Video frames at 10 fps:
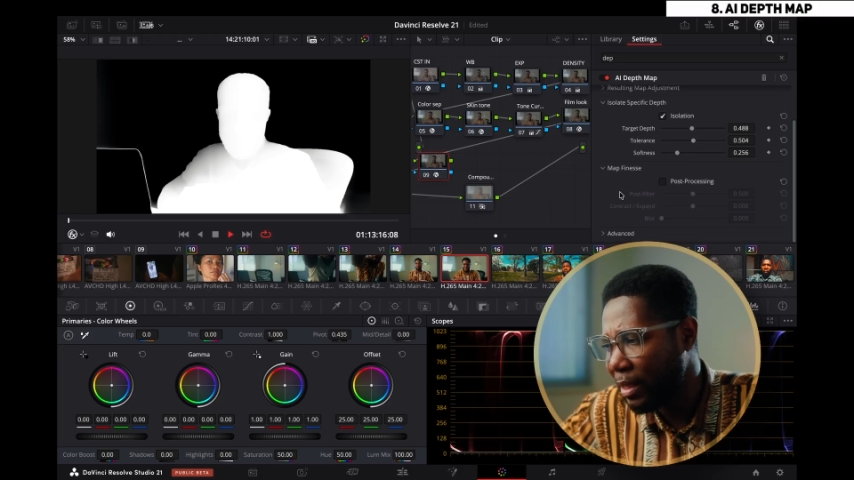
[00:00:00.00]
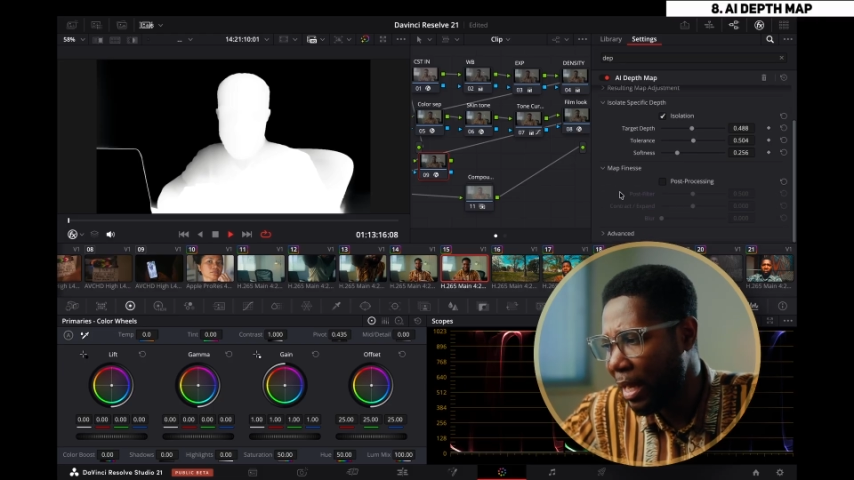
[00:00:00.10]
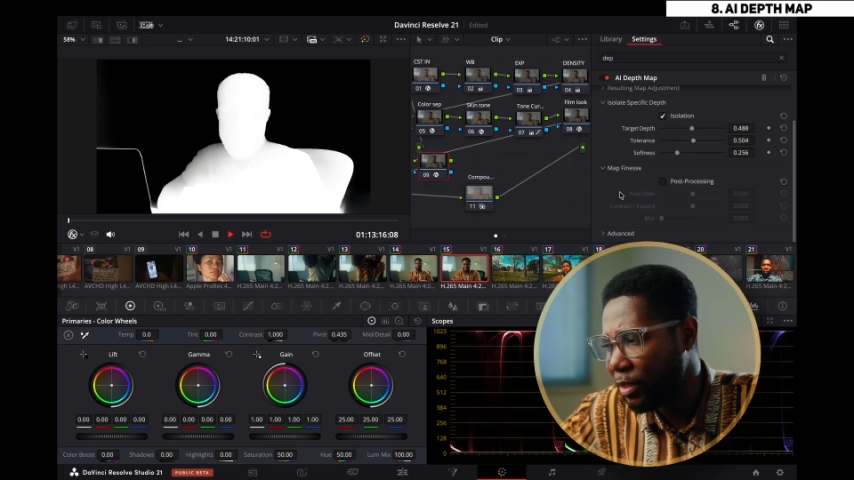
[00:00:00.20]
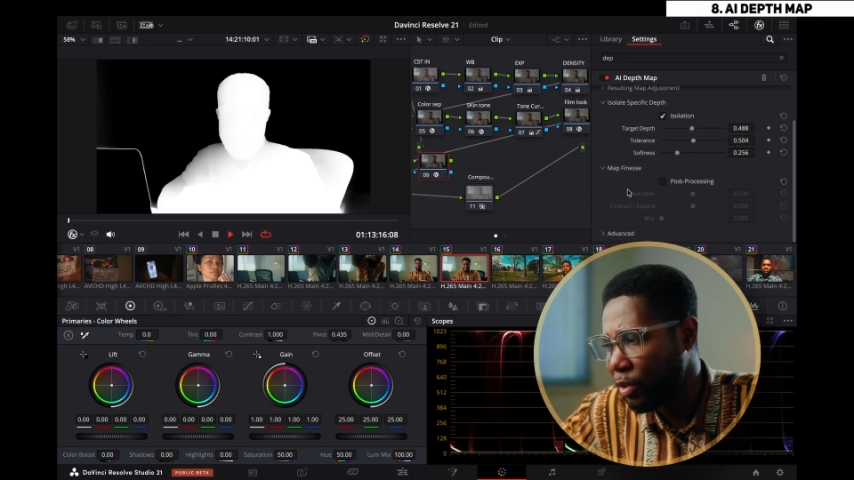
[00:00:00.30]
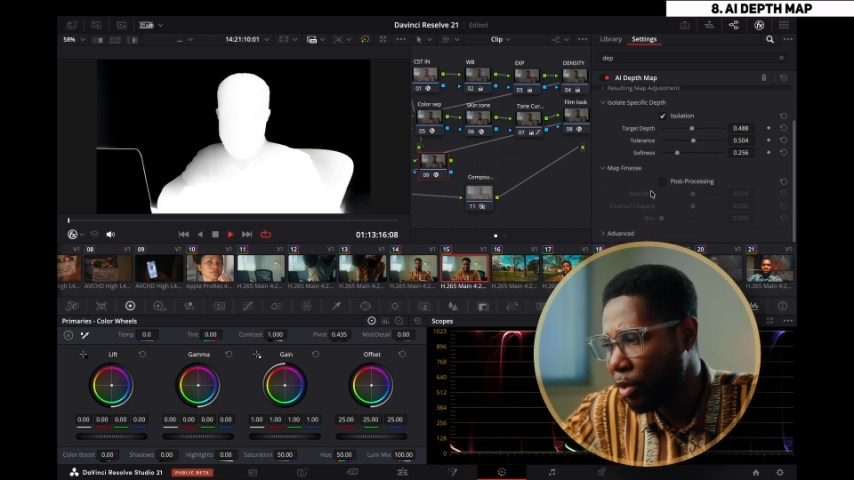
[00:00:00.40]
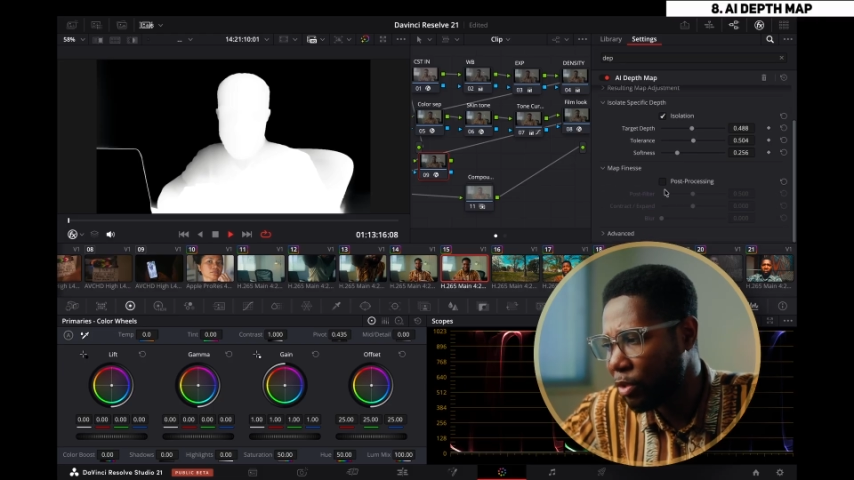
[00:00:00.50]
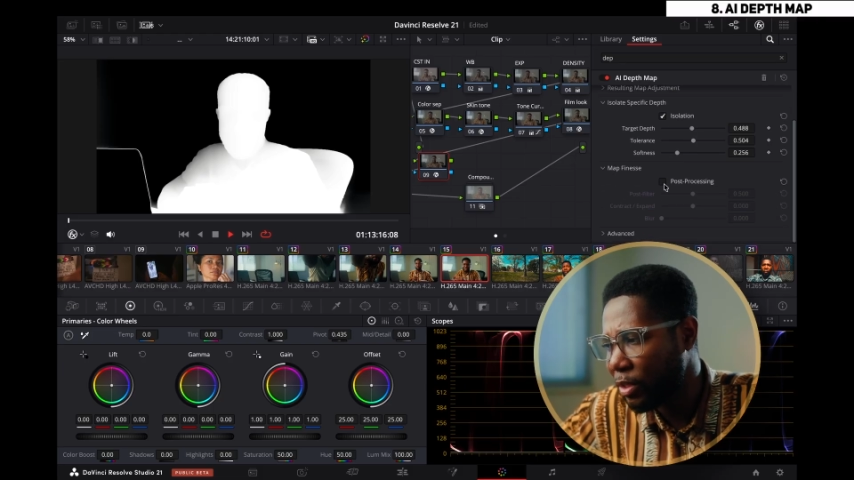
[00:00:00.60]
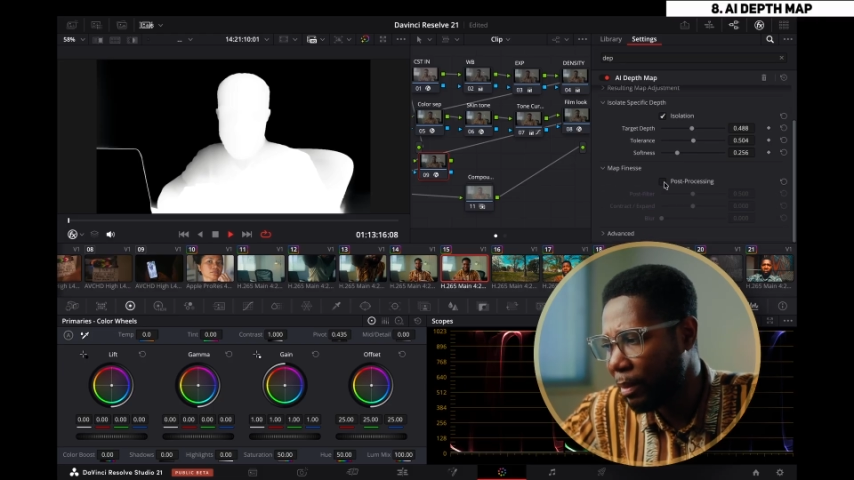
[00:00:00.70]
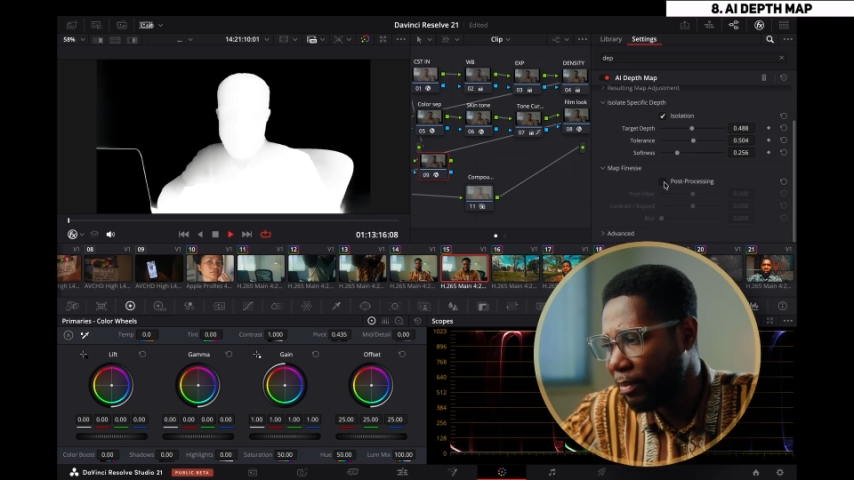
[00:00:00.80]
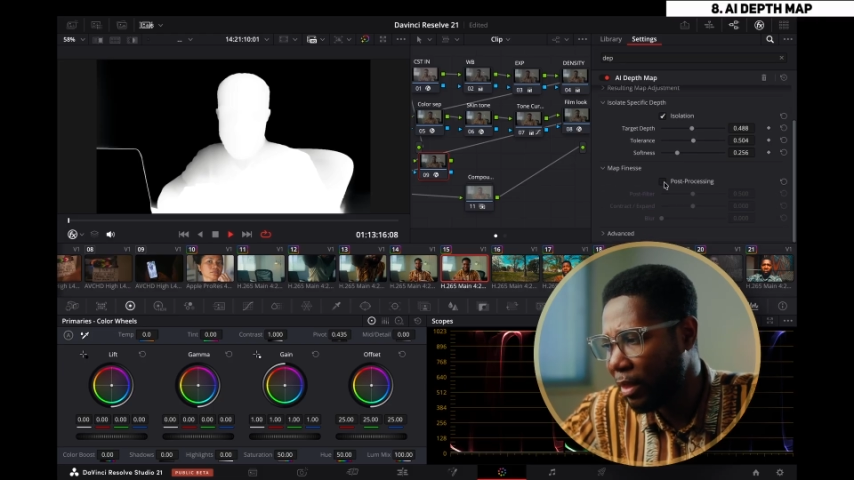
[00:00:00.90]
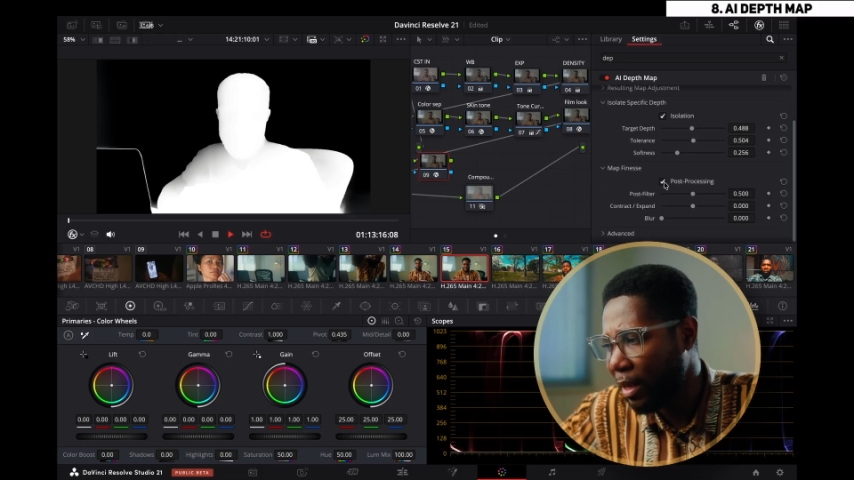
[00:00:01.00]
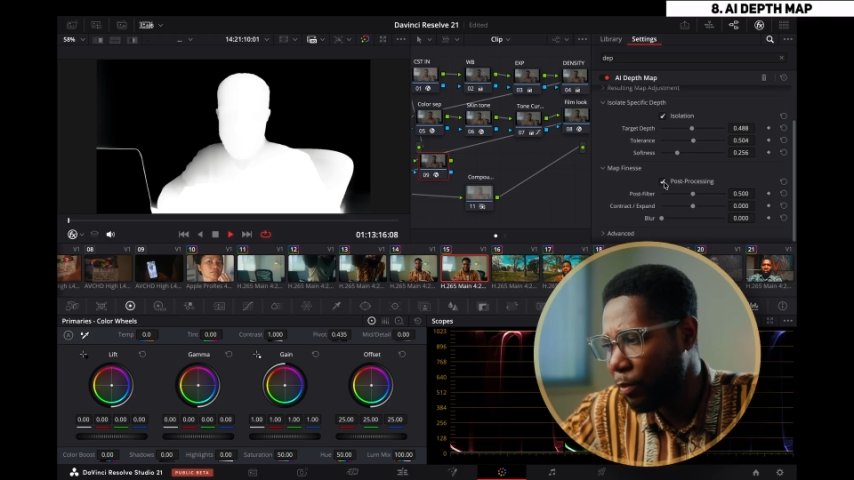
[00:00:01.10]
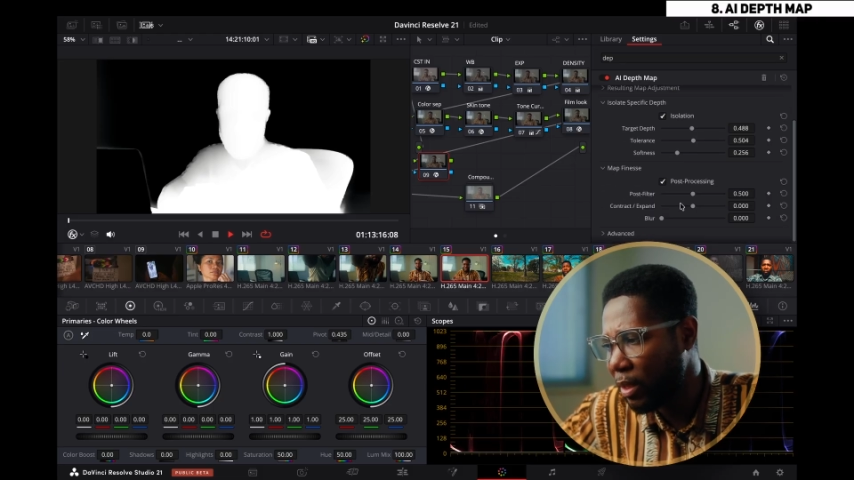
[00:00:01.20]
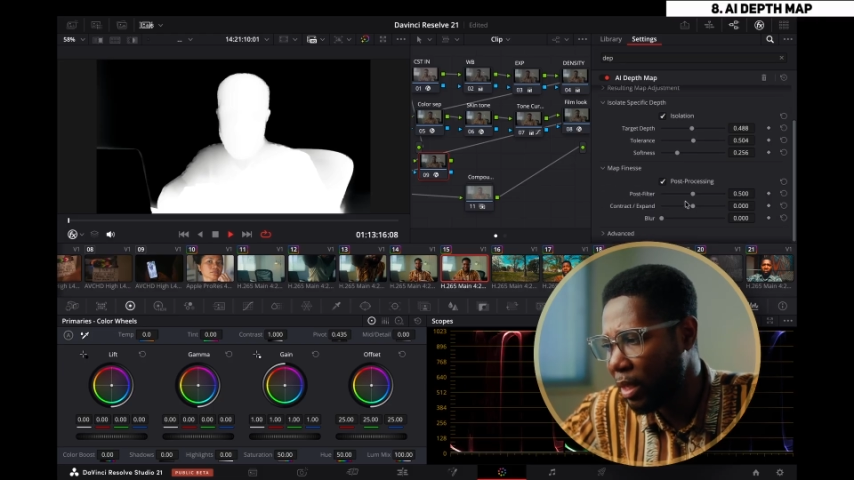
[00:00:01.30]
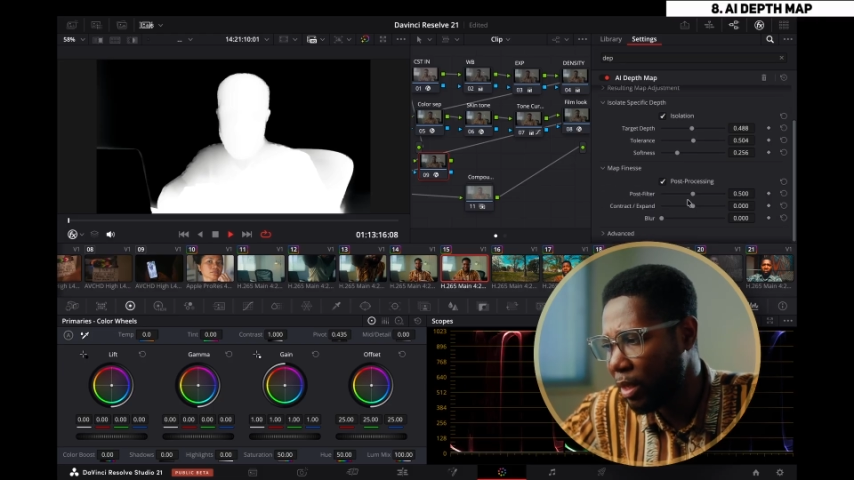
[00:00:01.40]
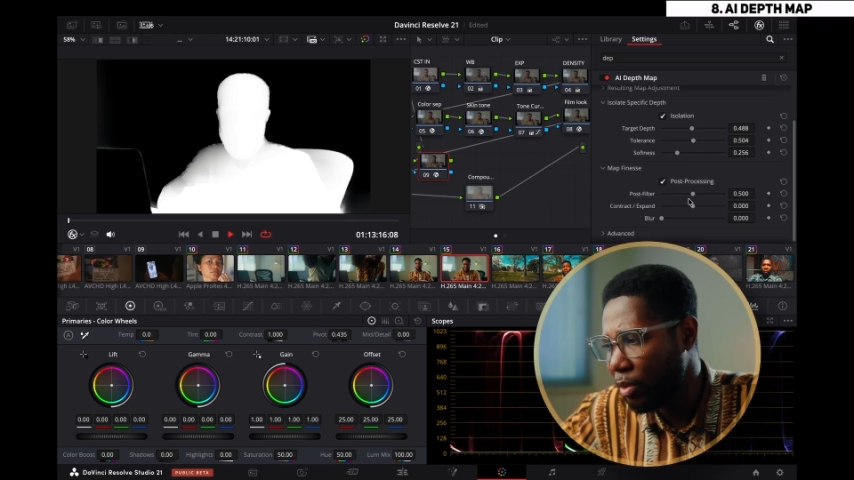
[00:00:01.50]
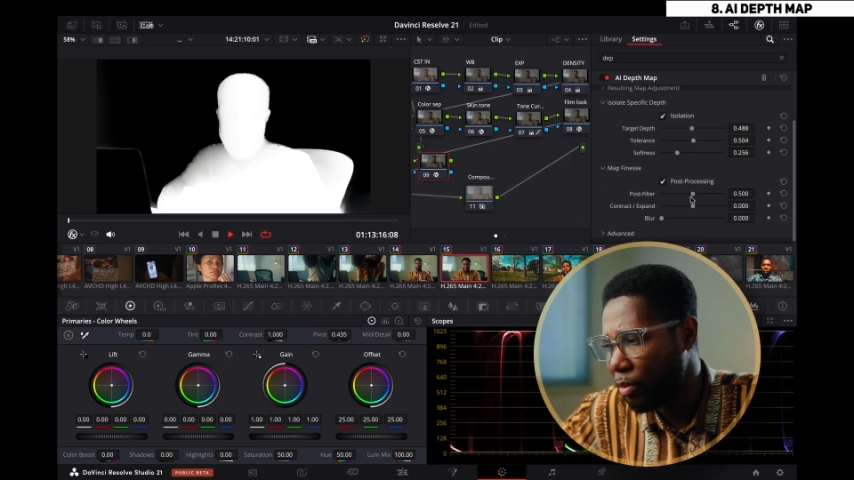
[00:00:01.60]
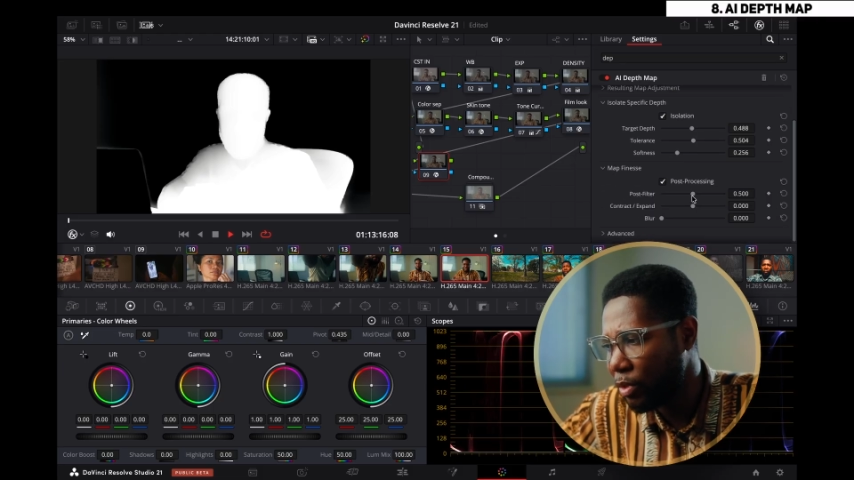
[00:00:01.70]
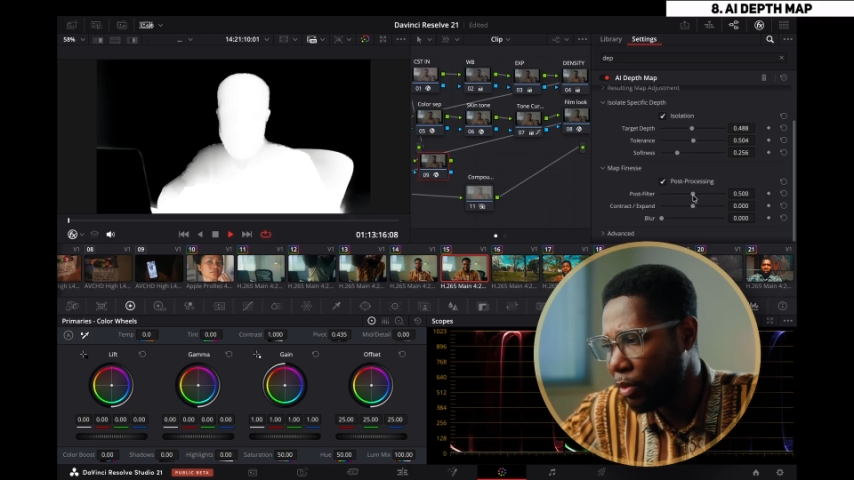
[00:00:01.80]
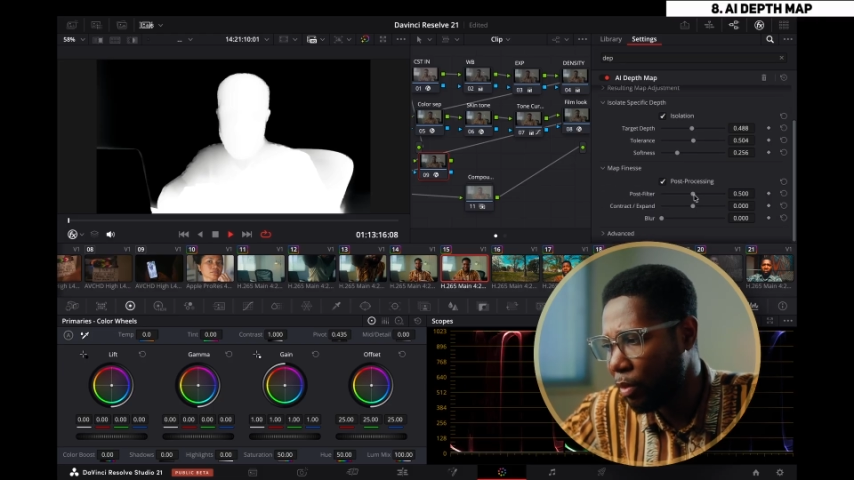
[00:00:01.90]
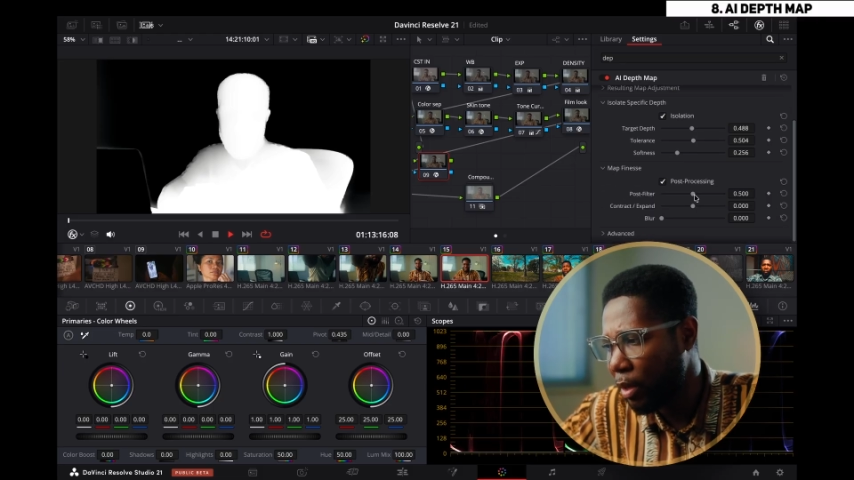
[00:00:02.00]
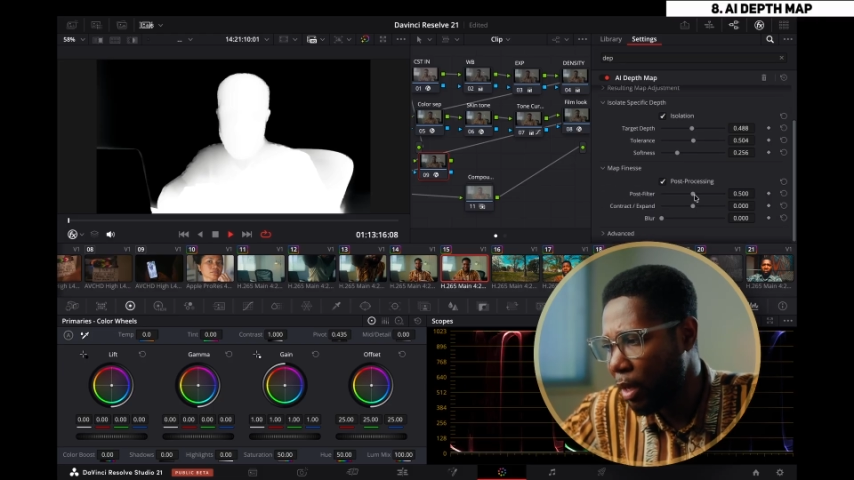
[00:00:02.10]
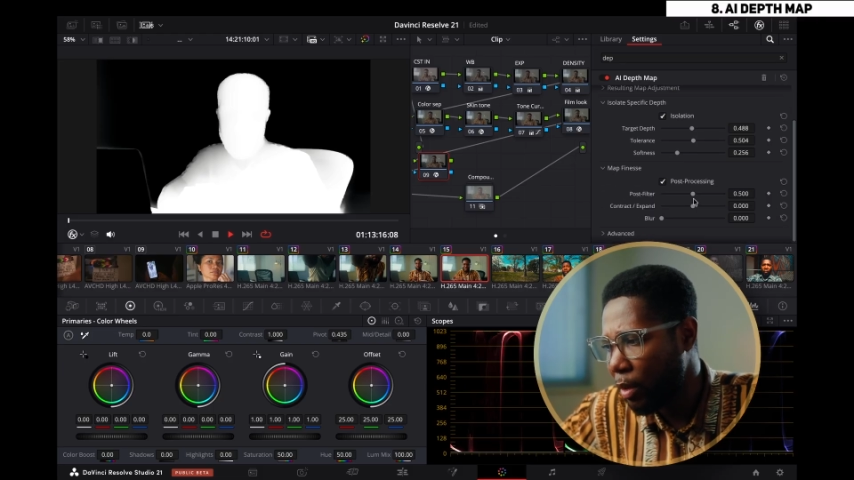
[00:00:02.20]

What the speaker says: that is also something that we can do. So